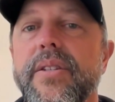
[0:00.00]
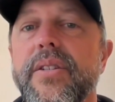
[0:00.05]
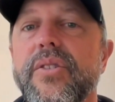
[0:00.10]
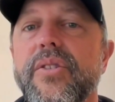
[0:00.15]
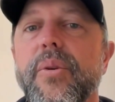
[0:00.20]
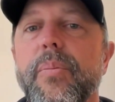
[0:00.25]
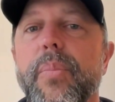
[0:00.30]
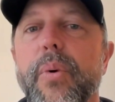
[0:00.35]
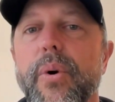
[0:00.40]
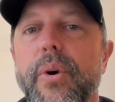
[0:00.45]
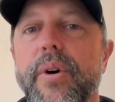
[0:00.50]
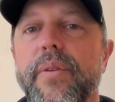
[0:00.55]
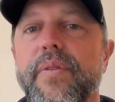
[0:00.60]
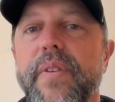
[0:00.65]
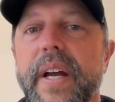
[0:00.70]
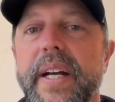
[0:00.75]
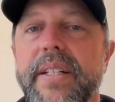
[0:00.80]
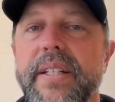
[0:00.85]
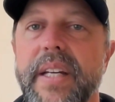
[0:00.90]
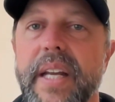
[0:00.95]
is the Bohr
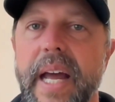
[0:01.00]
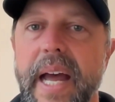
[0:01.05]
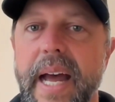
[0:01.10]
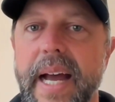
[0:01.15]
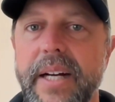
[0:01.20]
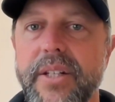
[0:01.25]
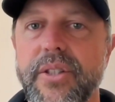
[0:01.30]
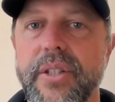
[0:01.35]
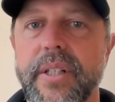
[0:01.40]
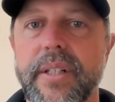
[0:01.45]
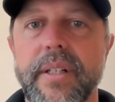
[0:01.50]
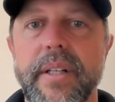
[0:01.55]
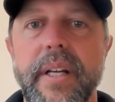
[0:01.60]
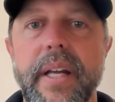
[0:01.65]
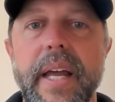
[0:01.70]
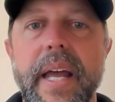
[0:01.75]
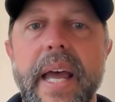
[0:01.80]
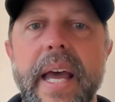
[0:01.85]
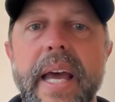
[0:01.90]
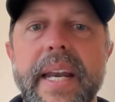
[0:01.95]
effect in action,
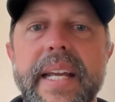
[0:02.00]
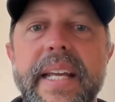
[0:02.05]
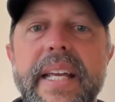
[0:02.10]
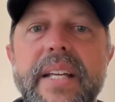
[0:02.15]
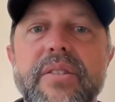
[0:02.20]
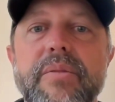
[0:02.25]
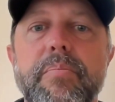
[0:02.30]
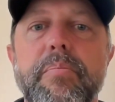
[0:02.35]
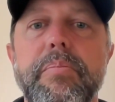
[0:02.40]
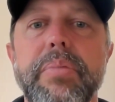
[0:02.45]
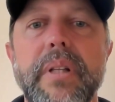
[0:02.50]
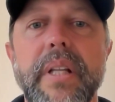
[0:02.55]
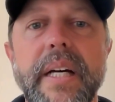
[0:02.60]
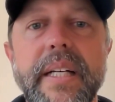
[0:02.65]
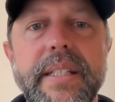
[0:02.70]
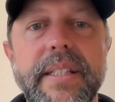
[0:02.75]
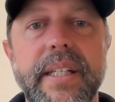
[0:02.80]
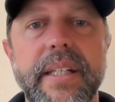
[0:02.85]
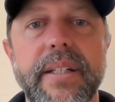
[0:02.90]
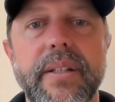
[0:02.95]
and it gets
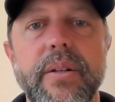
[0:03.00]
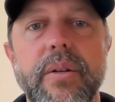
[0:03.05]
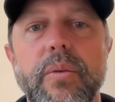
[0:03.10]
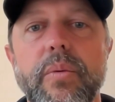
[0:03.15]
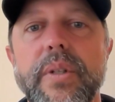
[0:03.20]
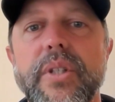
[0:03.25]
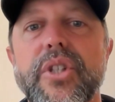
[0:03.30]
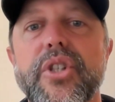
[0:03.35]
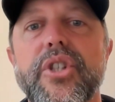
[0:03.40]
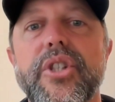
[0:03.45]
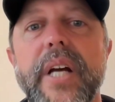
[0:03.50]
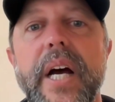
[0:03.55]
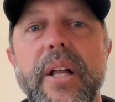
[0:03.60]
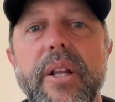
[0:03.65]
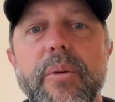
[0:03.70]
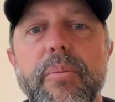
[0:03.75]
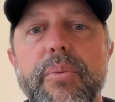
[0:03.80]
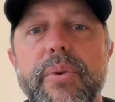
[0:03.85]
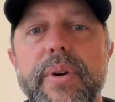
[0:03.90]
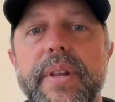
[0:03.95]
blunted when
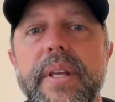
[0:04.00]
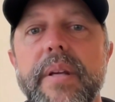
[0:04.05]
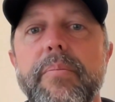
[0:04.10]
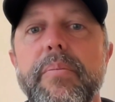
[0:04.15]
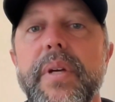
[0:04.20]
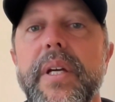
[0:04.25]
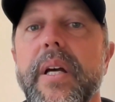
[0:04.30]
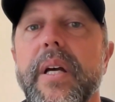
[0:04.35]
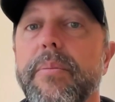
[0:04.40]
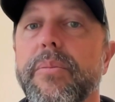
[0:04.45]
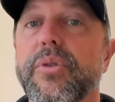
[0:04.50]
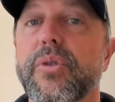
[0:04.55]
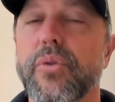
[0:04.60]
shallow breathing becomes